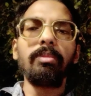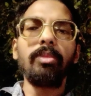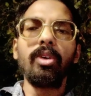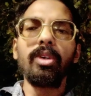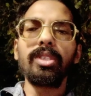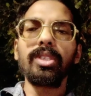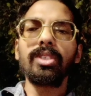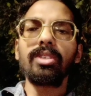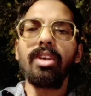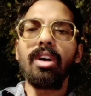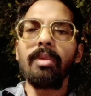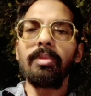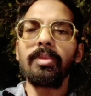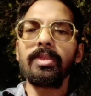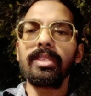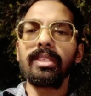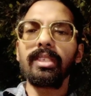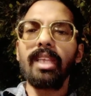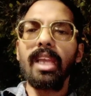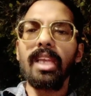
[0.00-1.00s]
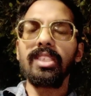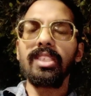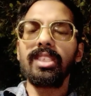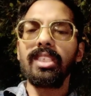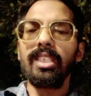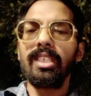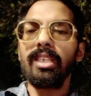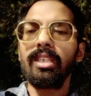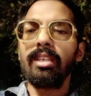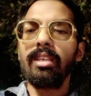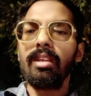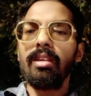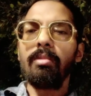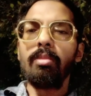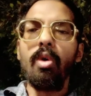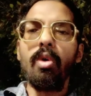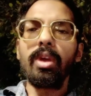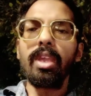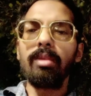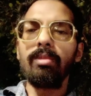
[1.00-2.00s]
Pokestops, catching
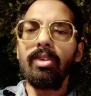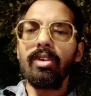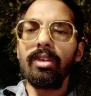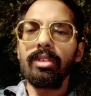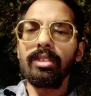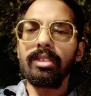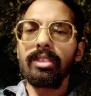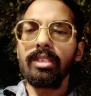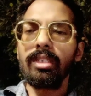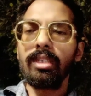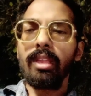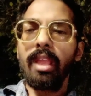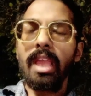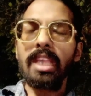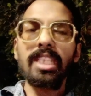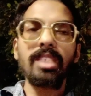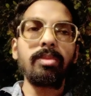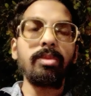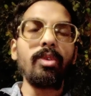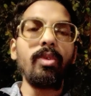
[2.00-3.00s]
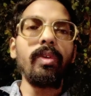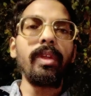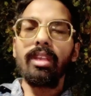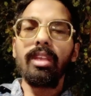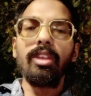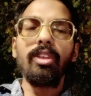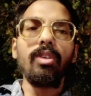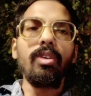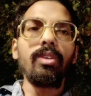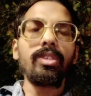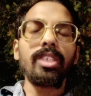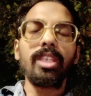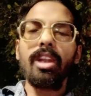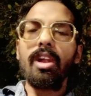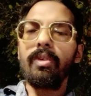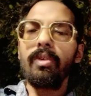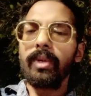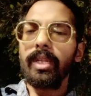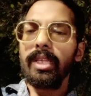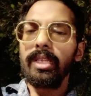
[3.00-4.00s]
Pokemons, exploring your
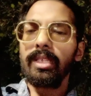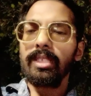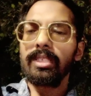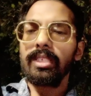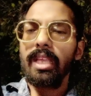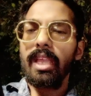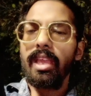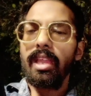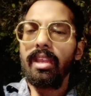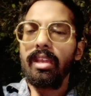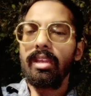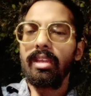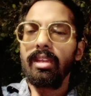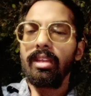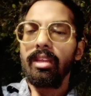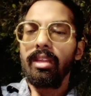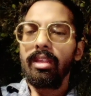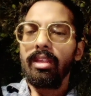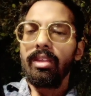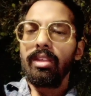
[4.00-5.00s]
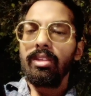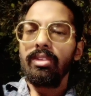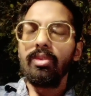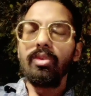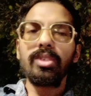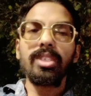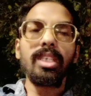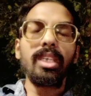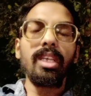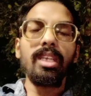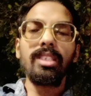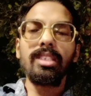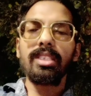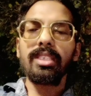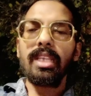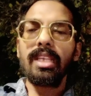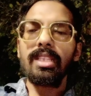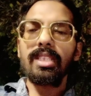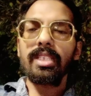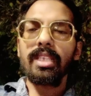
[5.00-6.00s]
surroundings and using
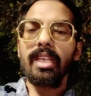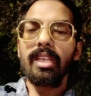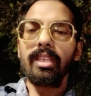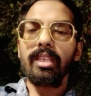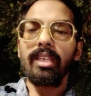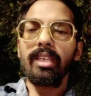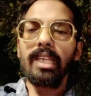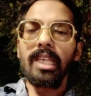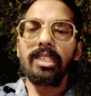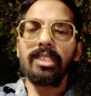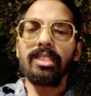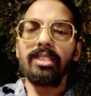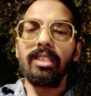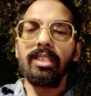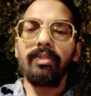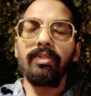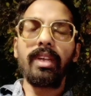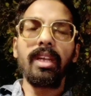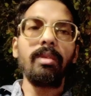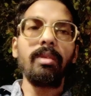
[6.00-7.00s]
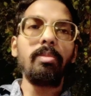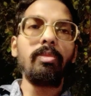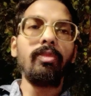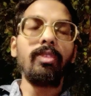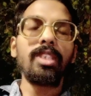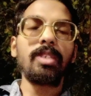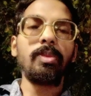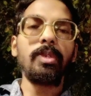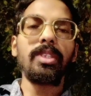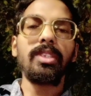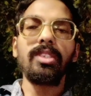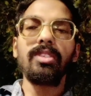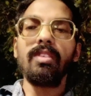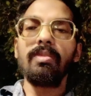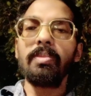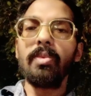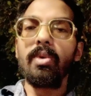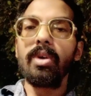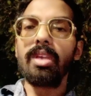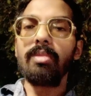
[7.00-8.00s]
incense and catch different species
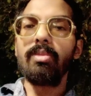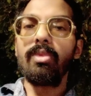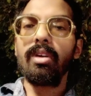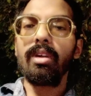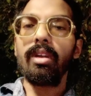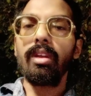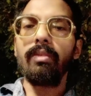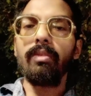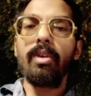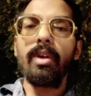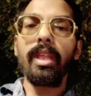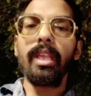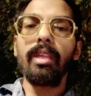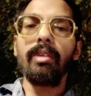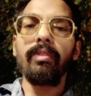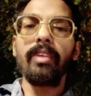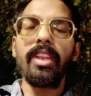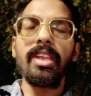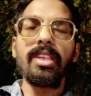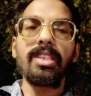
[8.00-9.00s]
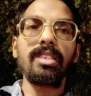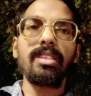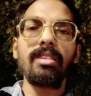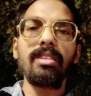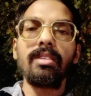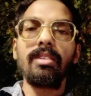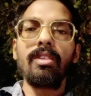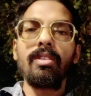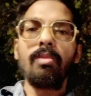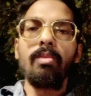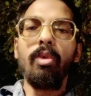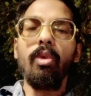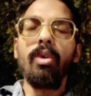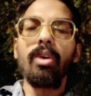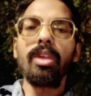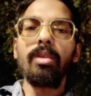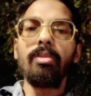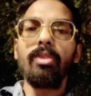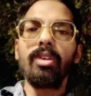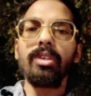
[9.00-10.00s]
of Pokemon, rewarding various
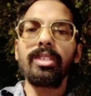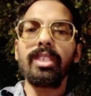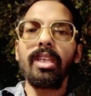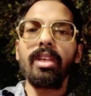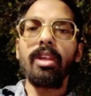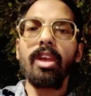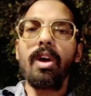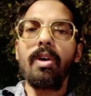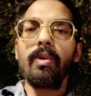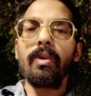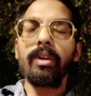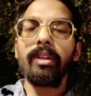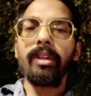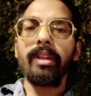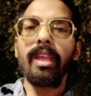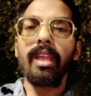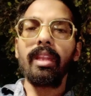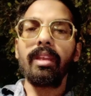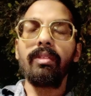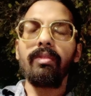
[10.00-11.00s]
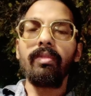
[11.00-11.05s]
Pokemons I encounter and